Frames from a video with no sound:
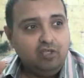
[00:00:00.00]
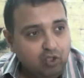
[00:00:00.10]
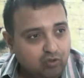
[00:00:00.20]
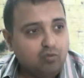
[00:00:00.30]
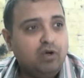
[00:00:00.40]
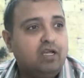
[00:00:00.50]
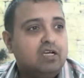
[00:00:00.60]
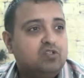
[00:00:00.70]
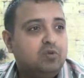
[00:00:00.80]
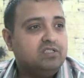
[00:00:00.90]
Do what
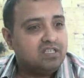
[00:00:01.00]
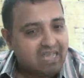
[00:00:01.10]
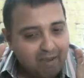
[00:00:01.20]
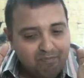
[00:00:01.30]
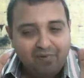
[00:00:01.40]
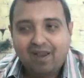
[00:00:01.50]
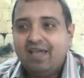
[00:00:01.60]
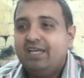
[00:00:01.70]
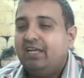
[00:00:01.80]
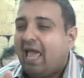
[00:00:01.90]
God's Word says.
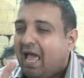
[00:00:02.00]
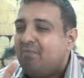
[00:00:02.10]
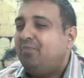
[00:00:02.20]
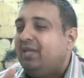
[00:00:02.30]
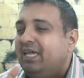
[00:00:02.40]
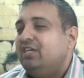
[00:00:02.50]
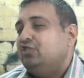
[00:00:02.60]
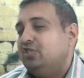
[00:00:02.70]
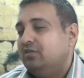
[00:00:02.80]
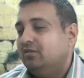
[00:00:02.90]
Apply it.
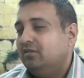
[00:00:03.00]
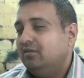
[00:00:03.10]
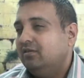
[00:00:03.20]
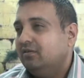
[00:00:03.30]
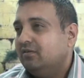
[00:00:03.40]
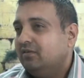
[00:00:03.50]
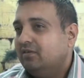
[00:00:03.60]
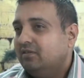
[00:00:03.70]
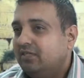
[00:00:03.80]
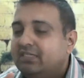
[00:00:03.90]
Application.
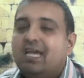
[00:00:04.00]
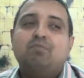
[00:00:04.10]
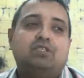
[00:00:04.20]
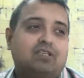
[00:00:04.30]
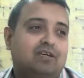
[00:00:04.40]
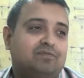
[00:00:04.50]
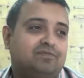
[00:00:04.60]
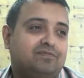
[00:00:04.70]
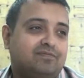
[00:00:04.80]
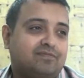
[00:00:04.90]
The time has come.
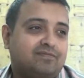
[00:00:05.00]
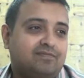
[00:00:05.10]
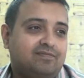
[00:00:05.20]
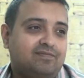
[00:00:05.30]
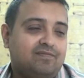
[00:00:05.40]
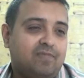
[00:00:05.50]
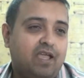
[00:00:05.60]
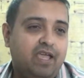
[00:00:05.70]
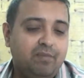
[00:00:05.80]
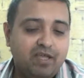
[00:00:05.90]

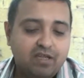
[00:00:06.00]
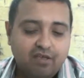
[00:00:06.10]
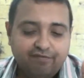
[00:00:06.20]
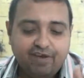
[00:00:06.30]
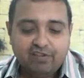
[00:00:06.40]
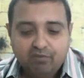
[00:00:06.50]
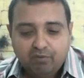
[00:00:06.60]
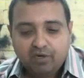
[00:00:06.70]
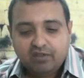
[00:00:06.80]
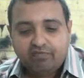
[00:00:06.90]
Amen. Father,
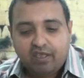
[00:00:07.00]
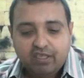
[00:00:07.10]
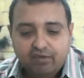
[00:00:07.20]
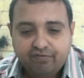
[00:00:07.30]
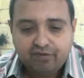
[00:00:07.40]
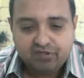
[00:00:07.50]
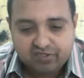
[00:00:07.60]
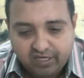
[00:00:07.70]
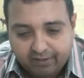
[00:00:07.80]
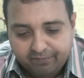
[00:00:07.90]
we want to thank you for
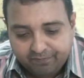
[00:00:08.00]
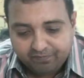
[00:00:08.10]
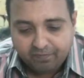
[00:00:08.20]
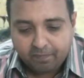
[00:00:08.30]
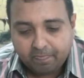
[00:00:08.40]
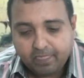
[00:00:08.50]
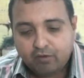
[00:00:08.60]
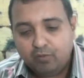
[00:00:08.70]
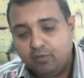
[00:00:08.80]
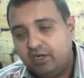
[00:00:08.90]
this day.
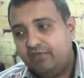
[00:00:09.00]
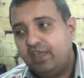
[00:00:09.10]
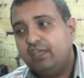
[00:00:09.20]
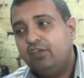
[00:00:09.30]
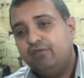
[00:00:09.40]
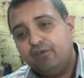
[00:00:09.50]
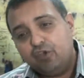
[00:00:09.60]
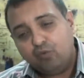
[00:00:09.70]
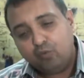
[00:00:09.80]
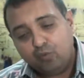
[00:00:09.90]
We want to thank you for
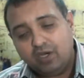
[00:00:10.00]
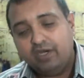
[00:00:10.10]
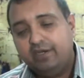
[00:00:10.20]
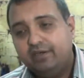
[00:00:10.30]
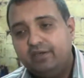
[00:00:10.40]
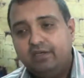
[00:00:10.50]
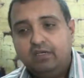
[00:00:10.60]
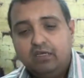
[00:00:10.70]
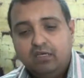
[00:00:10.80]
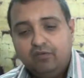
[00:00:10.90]
your word.
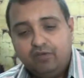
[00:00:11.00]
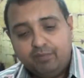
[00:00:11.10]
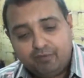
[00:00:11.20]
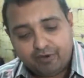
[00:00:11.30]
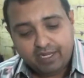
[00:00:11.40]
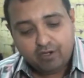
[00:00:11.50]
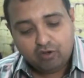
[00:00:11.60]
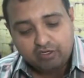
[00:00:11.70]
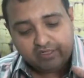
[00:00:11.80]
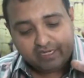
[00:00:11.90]
We pray,
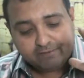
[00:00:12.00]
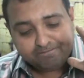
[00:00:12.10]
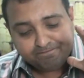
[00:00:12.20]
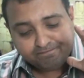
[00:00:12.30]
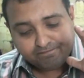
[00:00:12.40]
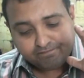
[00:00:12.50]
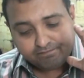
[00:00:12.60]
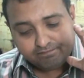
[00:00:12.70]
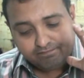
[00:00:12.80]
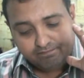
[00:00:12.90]
Lord, that
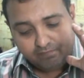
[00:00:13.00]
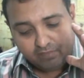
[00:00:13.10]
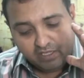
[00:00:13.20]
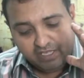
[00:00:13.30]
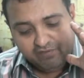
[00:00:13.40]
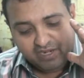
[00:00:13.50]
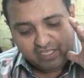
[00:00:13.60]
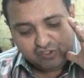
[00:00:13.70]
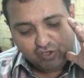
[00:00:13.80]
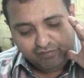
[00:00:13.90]
even
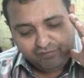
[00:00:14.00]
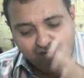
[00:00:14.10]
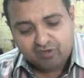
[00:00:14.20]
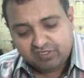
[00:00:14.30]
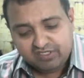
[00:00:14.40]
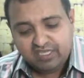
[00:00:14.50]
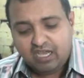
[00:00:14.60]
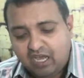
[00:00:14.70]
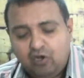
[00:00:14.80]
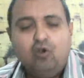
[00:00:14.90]
as you're focusing
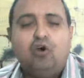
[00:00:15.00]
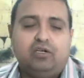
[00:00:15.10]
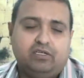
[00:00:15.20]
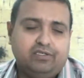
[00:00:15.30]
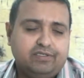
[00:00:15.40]
a lot